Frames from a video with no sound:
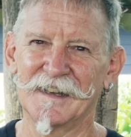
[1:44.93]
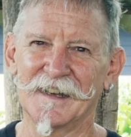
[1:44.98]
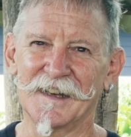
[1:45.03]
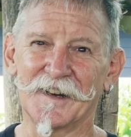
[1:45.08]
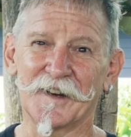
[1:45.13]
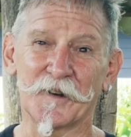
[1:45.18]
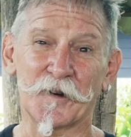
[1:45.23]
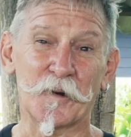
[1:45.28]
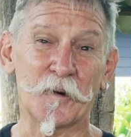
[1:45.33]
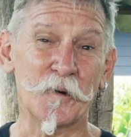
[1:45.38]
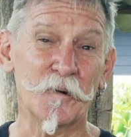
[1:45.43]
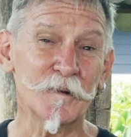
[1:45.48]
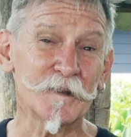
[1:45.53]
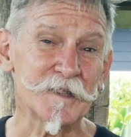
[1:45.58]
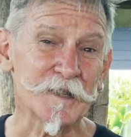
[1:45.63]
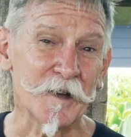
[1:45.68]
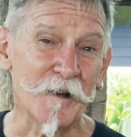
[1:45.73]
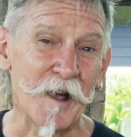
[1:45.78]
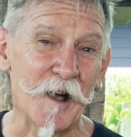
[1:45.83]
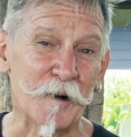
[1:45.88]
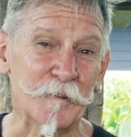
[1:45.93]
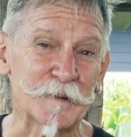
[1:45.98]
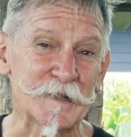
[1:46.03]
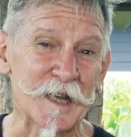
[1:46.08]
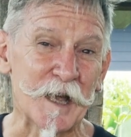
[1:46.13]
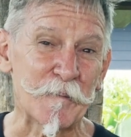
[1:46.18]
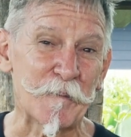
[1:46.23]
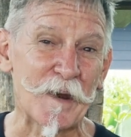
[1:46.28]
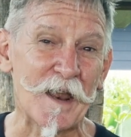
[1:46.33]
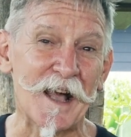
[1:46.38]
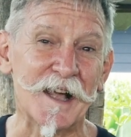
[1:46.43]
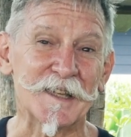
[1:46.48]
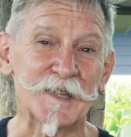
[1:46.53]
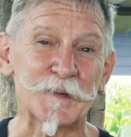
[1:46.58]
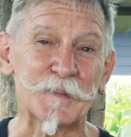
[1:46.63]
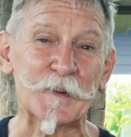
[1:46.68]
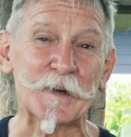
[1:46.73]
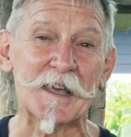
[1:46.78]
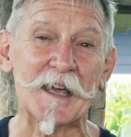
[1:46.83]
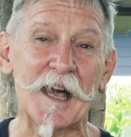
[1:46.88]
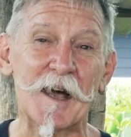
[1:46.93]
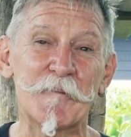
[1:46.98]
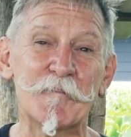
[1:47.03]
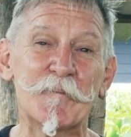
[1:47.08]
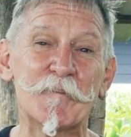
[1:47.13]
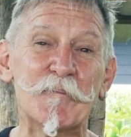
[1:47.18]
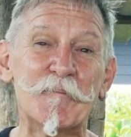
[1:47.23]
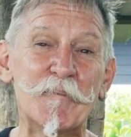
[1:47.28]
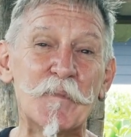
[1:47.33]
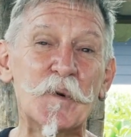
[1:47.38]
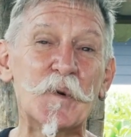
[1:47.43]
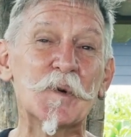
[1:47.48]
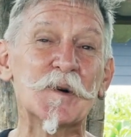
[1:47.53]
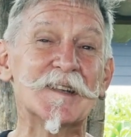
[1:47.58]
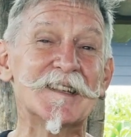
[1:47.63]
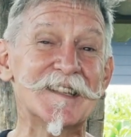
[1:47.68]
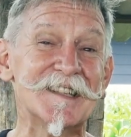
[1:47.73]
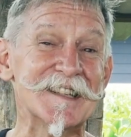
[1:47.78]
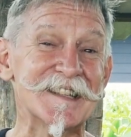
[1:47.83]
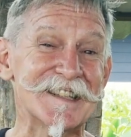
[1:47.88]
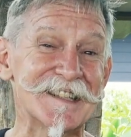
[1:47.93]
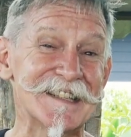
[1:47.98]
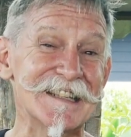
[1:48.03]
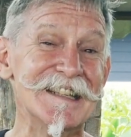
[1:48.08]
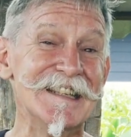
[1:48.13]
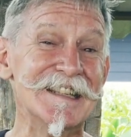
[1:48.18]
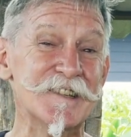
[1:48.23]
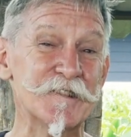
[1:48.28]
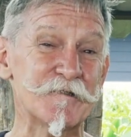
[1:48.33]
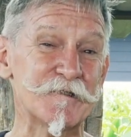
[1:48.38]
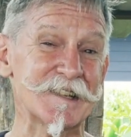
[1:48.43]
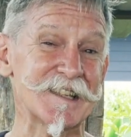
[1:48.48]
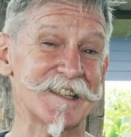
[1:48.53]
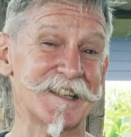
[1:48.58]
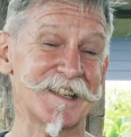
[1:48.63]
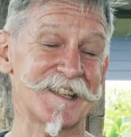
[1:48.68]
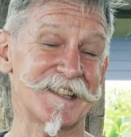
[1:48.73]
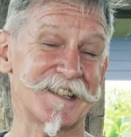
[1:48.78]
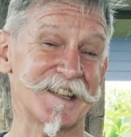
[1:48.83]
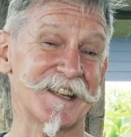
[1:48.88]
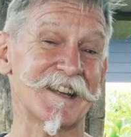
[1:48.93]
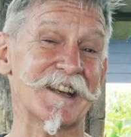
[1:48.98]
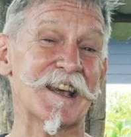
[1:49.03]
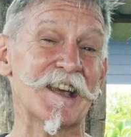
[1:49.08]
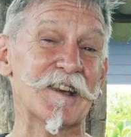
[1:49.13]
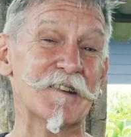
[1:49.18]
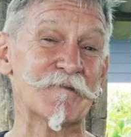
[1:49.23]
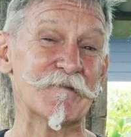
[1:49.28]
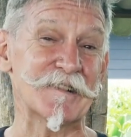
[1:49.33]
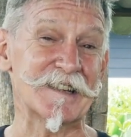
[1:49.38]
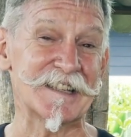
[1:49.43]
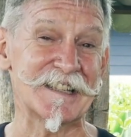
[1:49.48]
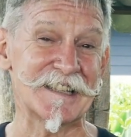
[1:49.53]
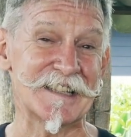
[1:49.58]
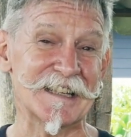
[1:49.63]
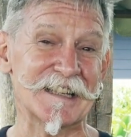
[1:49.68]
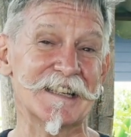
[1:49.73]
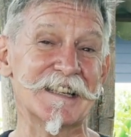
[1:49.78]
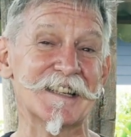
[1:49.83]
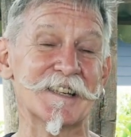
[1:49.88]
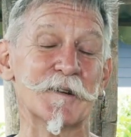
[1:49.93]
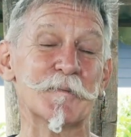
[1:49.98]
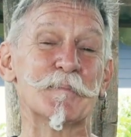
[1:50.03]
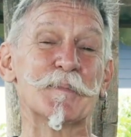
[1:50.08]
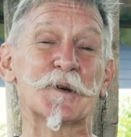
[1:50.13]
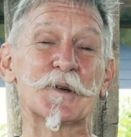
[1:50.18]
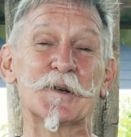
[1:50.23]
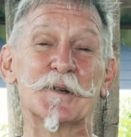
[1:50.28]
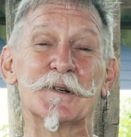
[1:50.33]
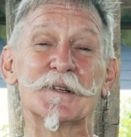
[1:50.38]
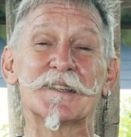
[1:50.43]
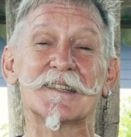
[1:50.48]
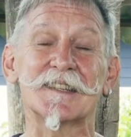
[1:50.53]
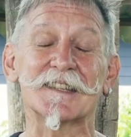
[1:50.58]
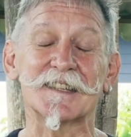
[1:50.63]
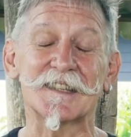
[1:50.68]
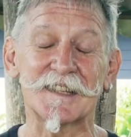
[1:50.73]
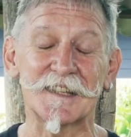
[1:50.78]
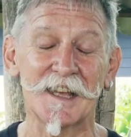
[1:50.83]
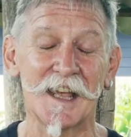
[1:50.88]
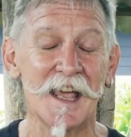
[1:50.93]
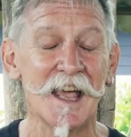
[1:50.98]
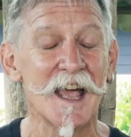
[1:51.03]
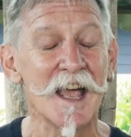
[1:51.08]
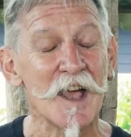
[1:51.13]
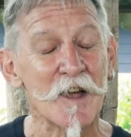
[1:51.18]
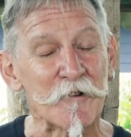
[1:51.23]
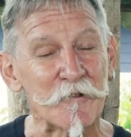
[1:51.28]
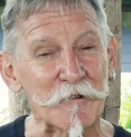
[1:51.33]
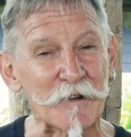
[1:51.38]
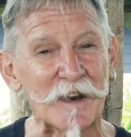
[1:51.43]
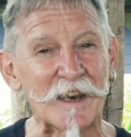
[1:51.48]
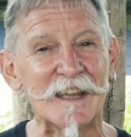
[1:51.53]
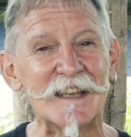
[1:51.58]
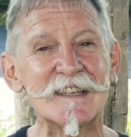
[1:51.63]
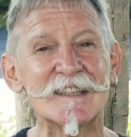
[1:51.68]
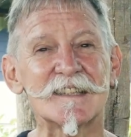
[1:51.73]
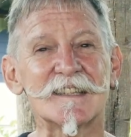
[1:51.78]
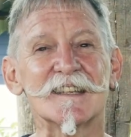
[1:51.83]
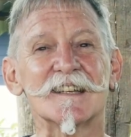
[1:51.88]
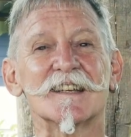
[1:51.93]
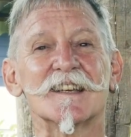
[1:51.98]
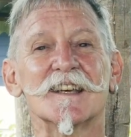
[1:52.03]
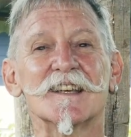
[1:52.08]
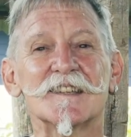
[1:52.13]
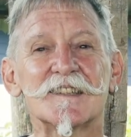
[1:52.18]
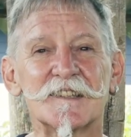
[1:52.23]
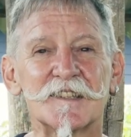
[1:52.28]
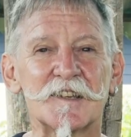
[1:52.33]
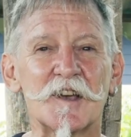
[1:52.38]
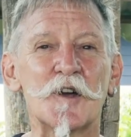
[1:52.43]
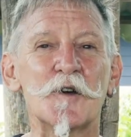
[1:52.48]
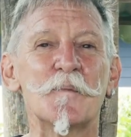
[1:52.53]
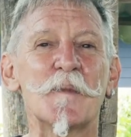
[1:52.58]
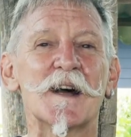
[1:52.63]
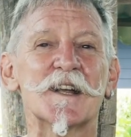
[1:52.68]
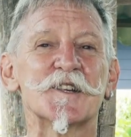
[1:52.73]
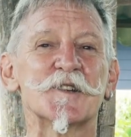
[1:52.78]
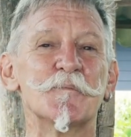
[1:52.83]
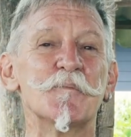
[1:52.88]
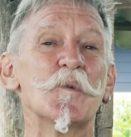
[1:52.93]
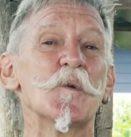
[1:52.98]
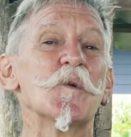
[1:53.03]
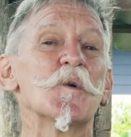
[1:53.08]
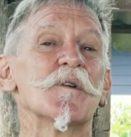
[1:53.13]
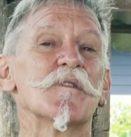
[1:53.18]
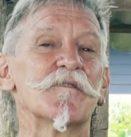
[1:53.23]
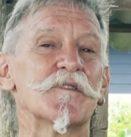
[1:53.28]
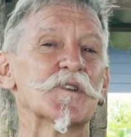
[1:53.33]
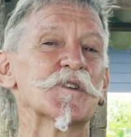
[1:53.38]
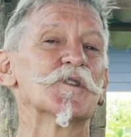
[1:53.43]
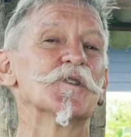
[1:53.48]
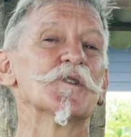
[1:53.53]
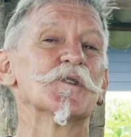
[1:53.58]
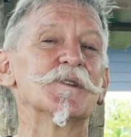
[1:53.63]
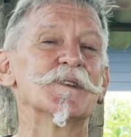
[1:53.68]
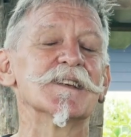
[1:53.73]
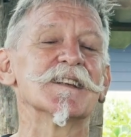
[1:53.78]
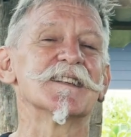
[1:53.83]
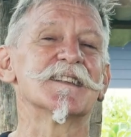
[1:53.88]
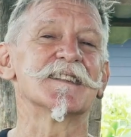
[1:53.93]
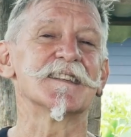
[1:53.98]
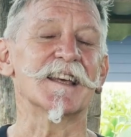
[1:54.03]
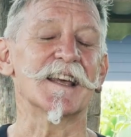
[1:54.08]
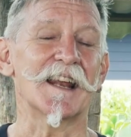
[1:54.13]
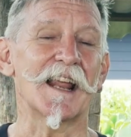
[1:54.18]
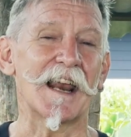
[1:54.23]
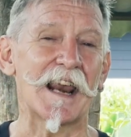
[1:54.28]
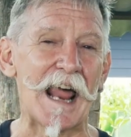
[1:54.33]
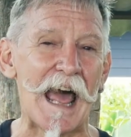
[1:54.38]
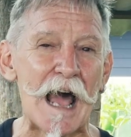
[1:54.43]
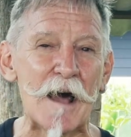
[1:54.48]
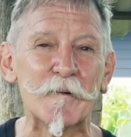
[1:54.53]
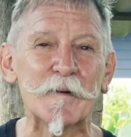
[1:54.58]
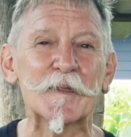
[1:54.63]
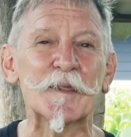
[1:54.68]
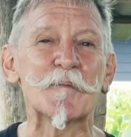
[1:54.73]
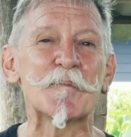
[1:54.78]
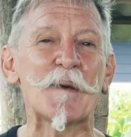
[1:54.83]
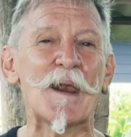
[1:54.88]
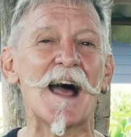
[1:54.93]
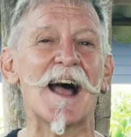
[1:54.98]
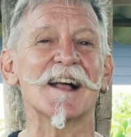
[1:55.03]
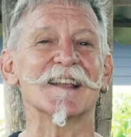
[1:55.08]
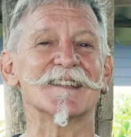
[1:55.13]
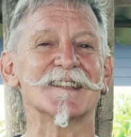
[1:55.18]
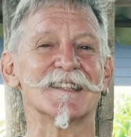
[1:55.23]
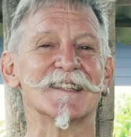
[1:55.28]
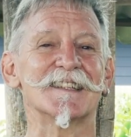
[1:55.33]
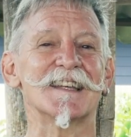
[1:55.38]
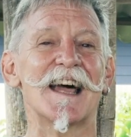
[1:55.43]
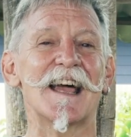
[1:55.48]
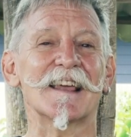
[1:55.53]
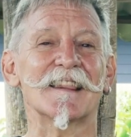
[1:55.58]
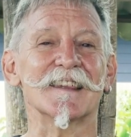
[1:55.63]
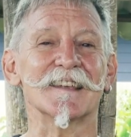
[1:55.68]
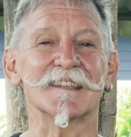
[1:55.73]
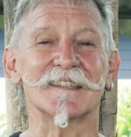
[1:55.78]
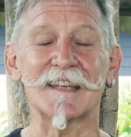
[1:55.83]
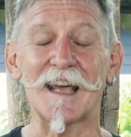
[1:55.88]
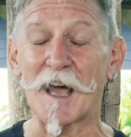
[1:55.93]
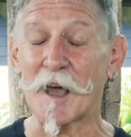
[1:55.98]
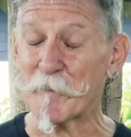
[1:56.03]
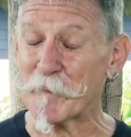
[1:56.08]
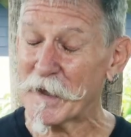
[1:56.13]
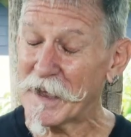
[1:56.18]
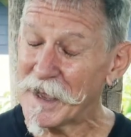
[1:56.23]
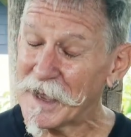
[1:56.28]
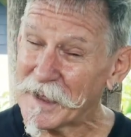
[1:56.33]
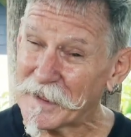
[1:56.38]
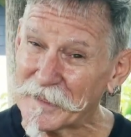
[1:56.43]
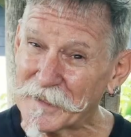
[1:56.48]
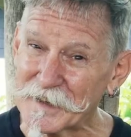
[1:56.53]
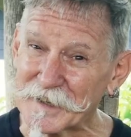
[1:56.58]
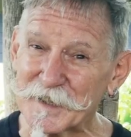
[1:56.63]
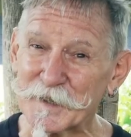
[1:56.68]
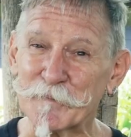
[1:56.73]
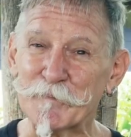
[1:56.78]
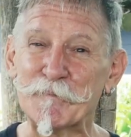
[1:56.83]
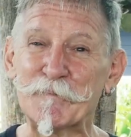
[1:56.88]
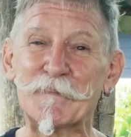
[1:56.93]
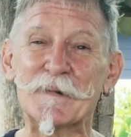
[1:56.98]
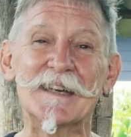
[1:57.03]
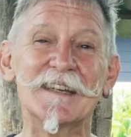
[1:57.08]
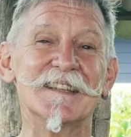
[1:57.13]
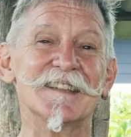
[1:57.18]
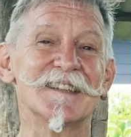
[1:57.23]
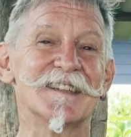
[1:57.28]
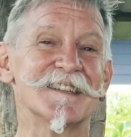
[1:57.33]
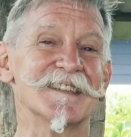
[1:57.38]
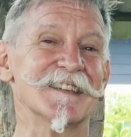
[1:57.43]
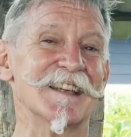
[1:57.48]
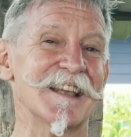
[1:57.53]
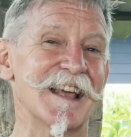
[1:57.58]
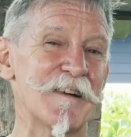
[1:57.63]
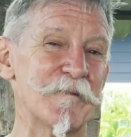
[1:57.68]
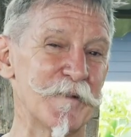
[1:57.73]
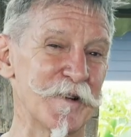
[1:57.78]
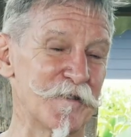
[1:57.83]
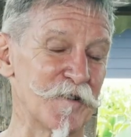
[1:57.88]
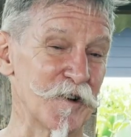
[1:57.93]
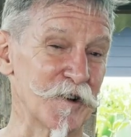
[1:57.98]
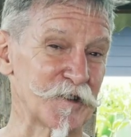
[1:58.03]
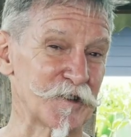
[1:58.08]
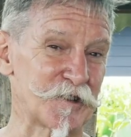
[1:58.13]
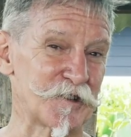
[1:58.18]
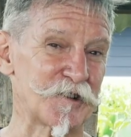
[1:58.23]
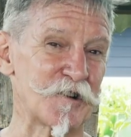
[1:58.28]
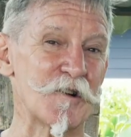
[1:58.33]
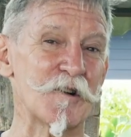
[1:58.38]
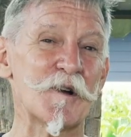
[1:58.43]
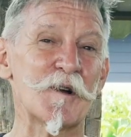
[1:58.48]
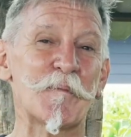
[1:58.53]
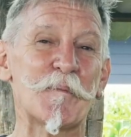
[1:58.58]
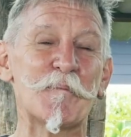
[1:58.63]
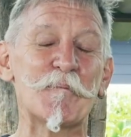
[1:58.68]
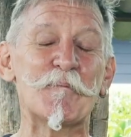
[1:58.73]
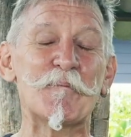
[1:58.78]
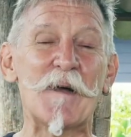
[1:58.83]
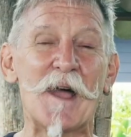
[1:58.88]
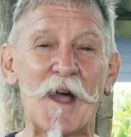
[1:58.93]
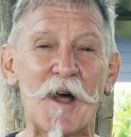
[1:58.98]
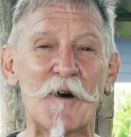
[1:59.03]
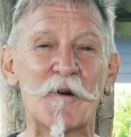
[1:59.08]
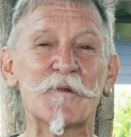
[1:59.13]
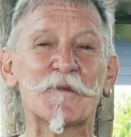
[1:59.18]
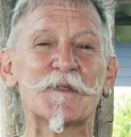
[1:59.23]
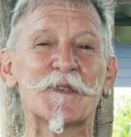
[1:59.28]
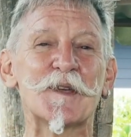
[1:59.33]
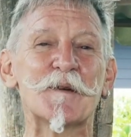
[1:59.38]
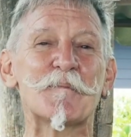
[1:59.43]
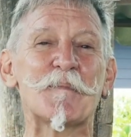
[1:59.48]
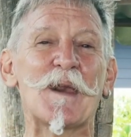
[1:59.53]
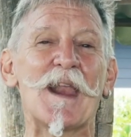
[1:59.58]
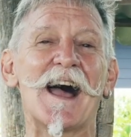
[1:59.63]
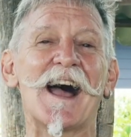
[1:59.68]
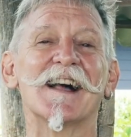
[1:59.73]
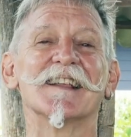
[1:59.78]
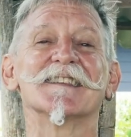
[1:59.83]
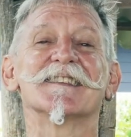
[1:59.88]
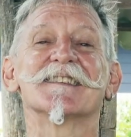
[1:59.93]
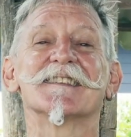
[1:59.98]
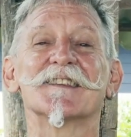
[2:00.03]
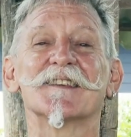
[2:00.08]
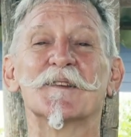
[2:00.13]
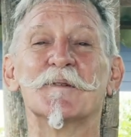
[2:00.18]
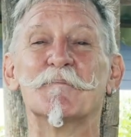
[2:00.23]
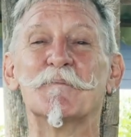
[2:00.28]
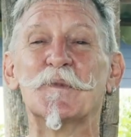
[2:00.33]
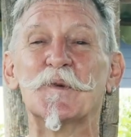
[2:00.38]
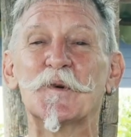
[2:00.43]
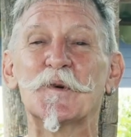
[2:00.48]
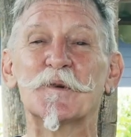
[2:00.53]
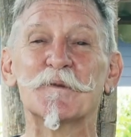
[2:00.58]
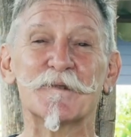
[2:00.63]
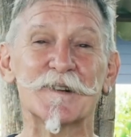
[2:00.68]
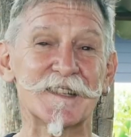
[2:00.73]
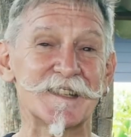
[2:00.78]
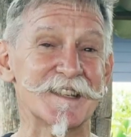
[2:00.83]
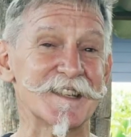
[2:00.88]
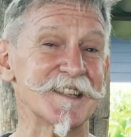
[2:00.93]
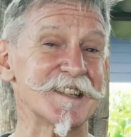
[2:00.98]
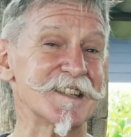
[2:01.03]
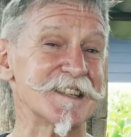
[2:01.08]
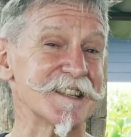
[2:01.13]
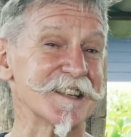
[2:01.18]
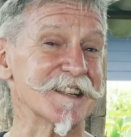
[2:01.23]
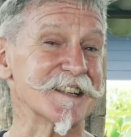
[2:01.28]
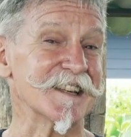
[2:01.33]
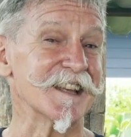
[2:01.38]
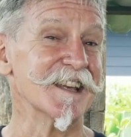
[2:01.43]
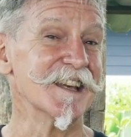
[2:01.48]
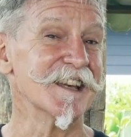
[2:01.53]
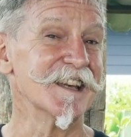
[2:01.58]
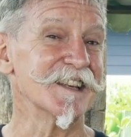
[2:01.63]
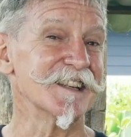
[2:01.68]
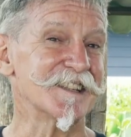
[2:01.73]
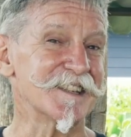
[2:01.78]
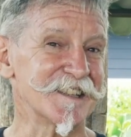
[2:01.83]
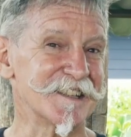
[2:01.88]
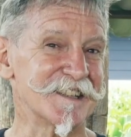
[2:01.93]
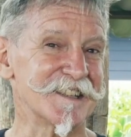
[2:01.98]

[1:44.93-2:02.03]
And it also helps our plants become more disease resistant and resilient, because it's releasing so much more of the goodness and allowing the plants to take this up. This means we've got stronger, healthier plants that are more resistant to